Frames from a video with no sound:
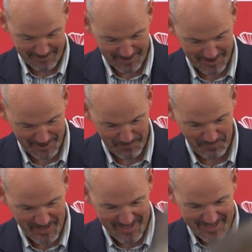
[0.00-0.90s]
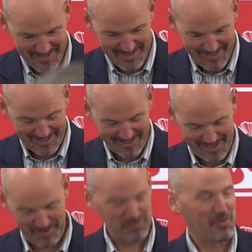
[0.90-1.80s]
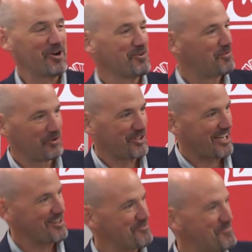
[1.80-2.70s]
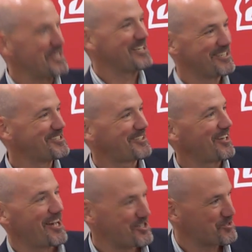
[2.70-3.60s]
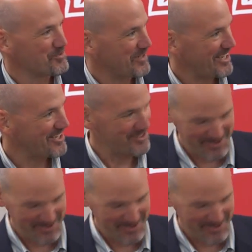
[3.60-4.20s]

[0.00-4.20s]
Um, uh, and it's wonderful to kind of be in his classroom again